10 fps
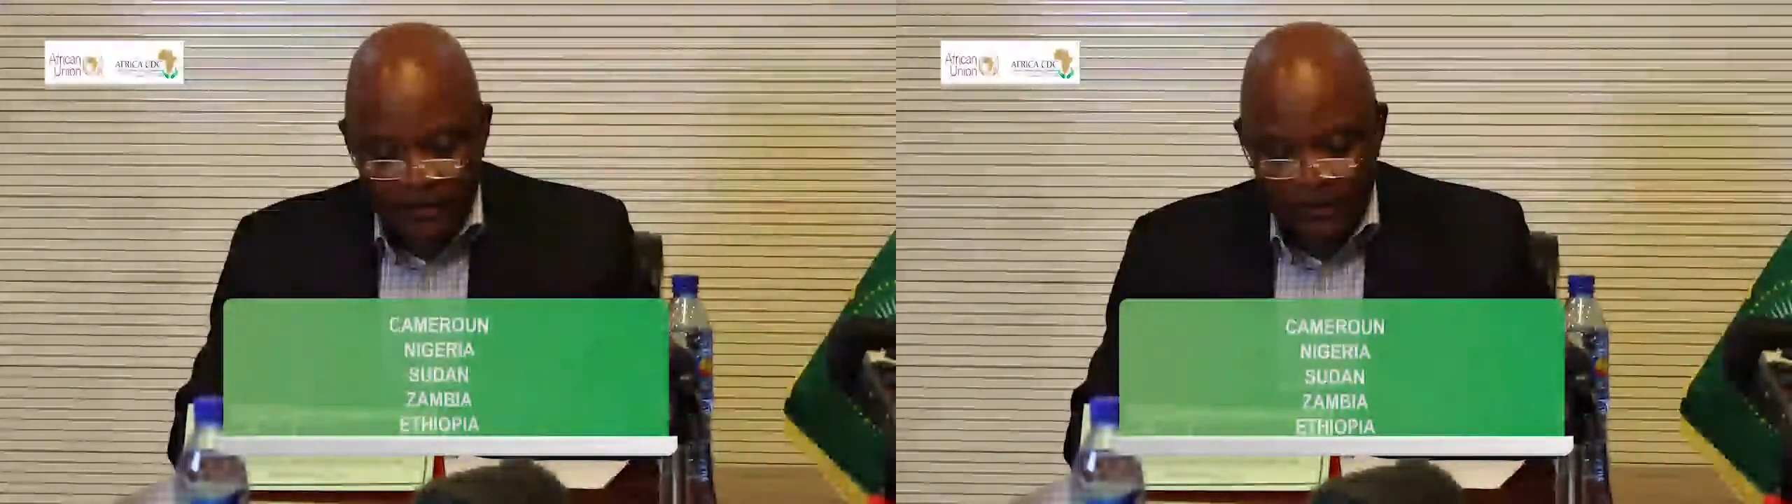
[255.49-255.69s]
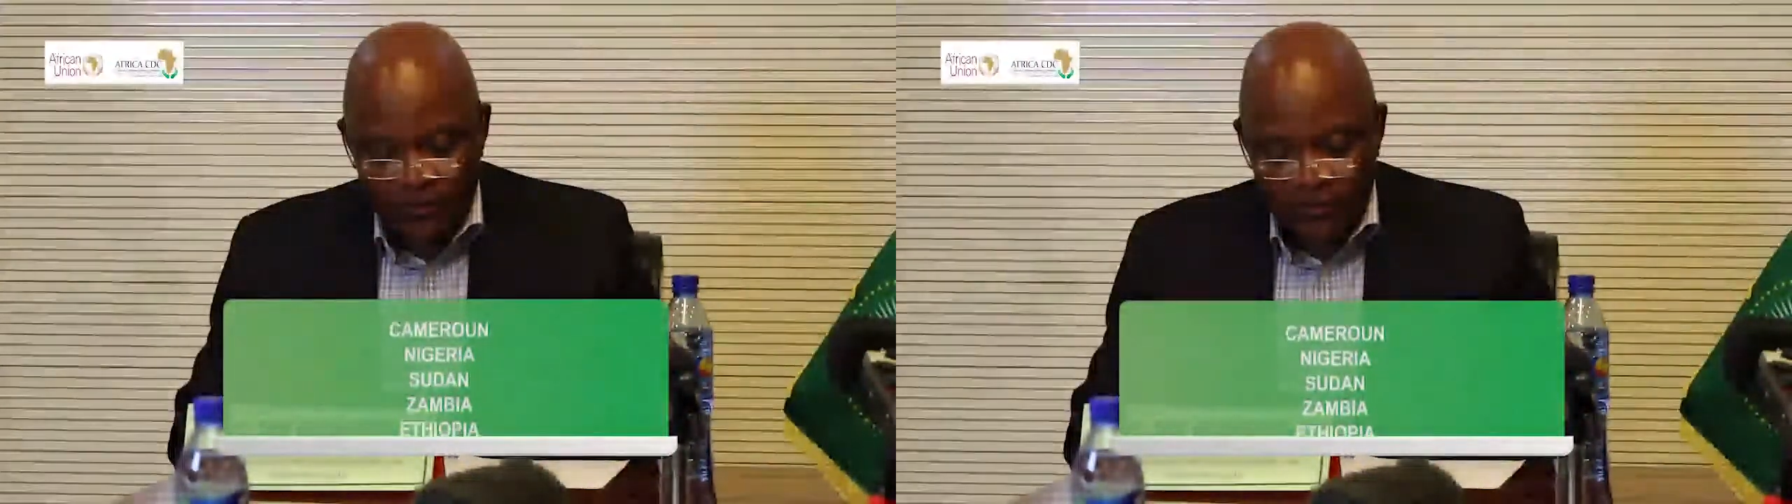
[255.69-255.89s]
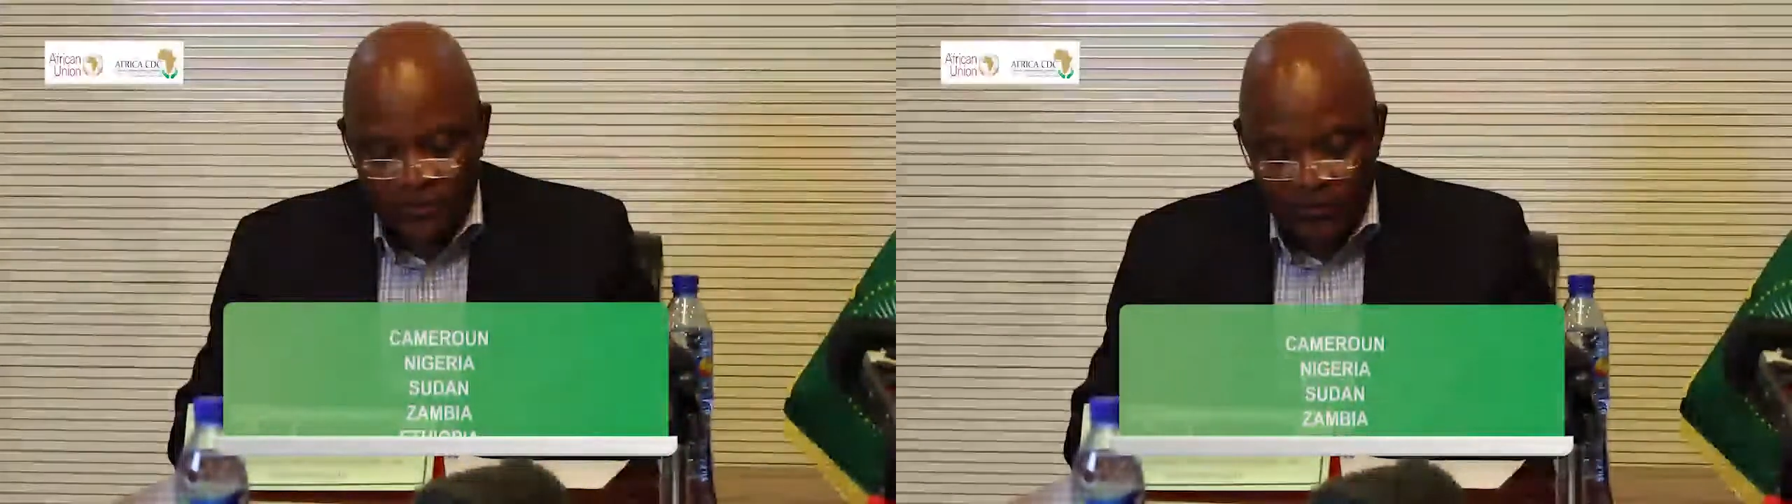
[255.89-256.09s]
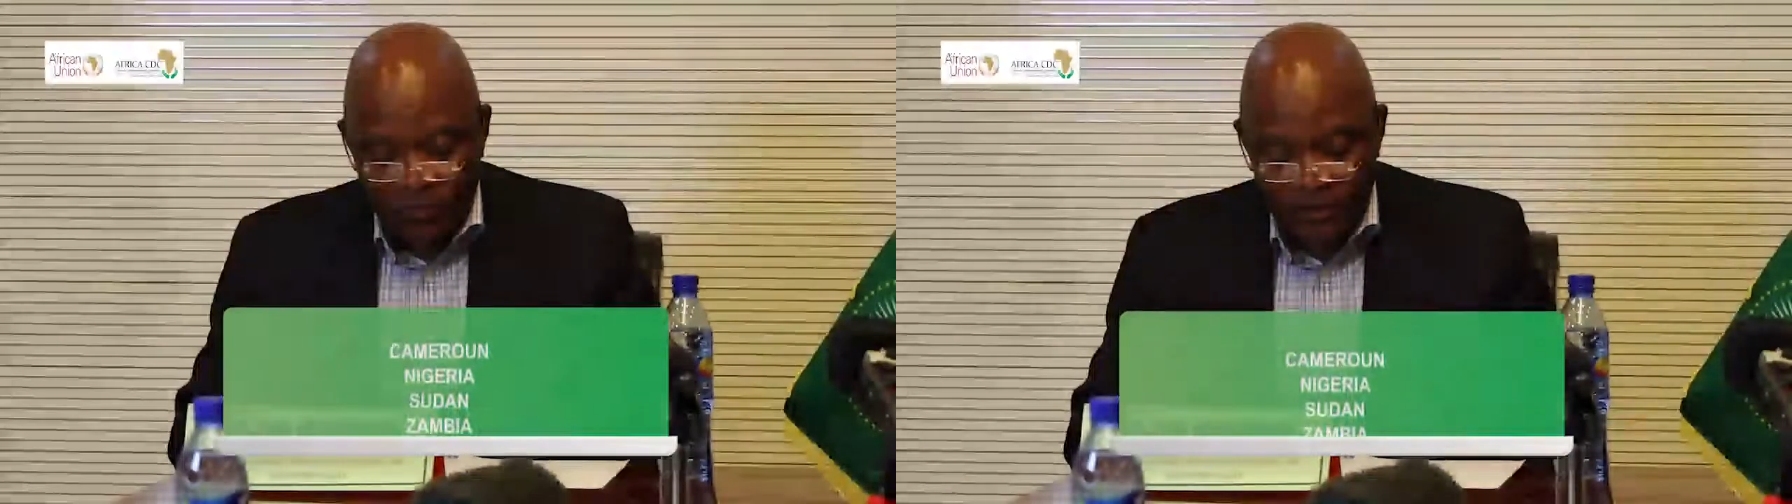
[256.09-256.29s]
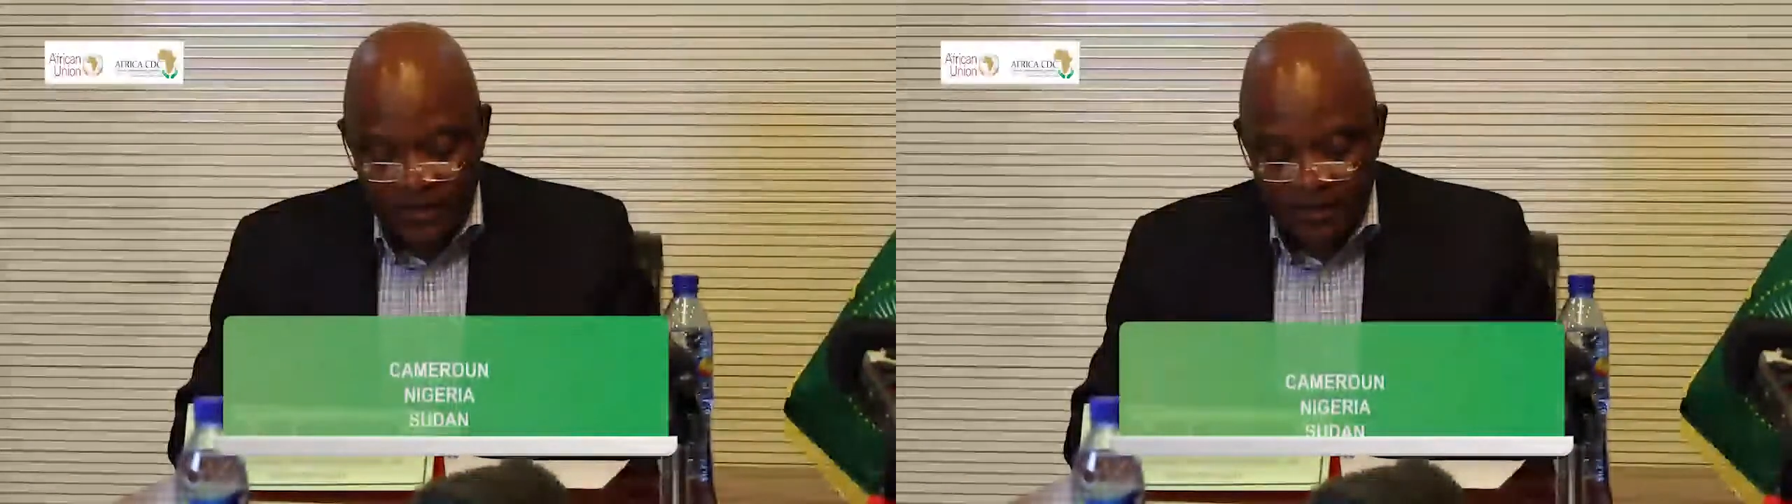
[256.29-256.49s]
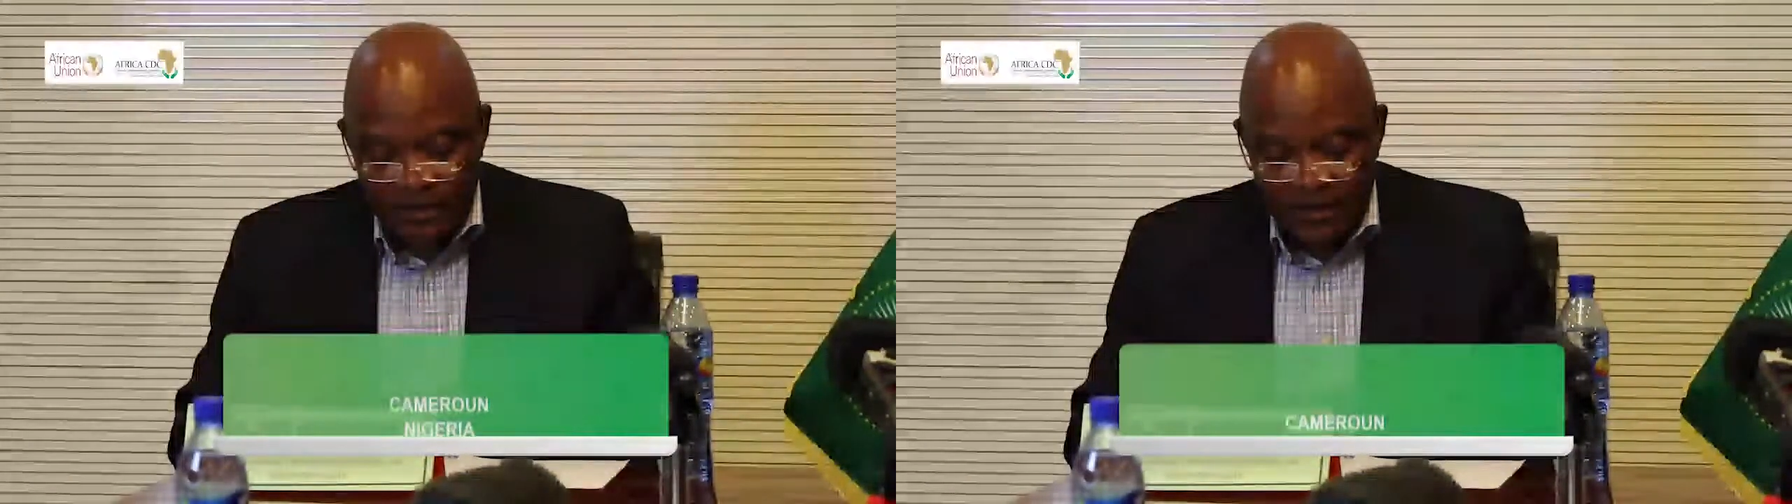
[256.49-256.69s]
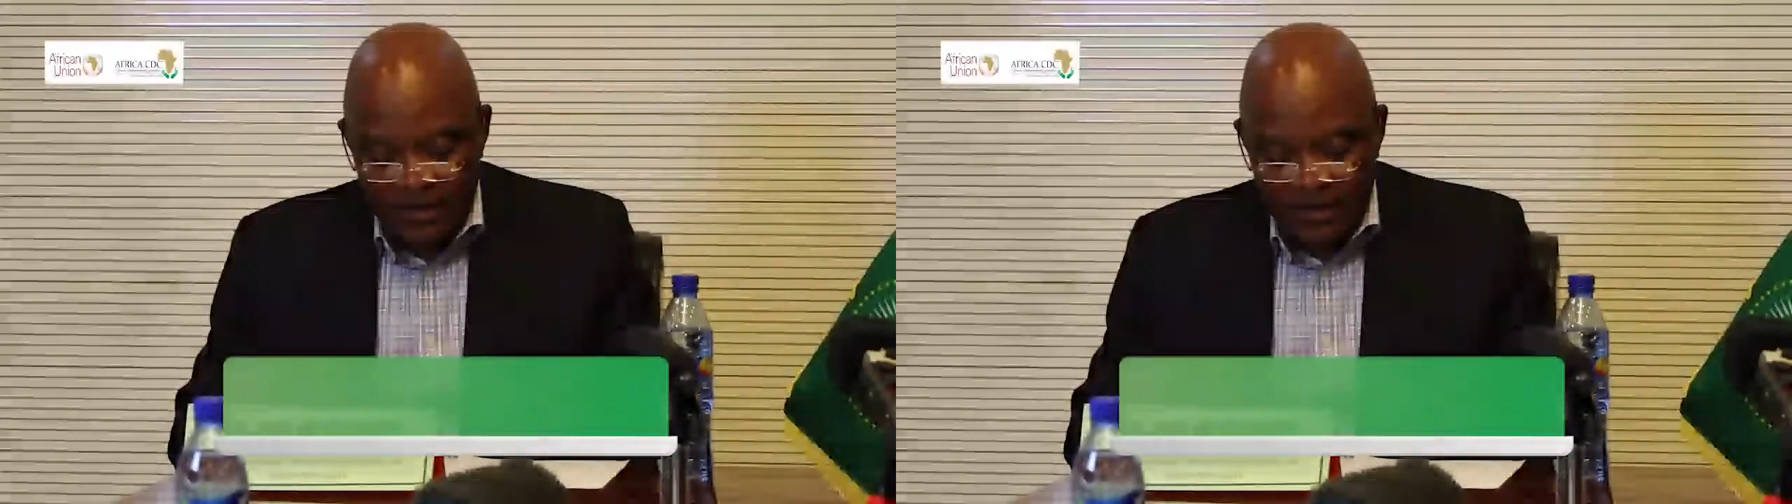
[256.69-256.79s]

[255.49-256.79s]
and all supporting